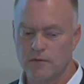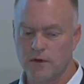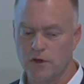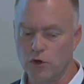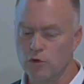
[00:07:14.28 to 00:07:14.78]

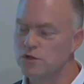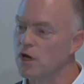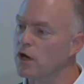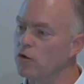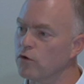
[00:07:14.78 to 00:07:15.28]
use
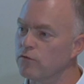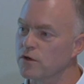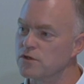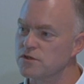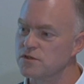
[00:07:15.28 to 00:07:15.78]
higher order
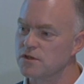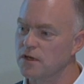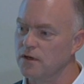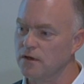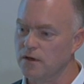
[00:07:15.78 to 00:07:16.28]
functions
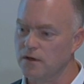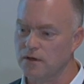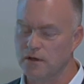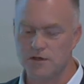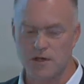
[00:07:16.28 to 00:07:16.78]
in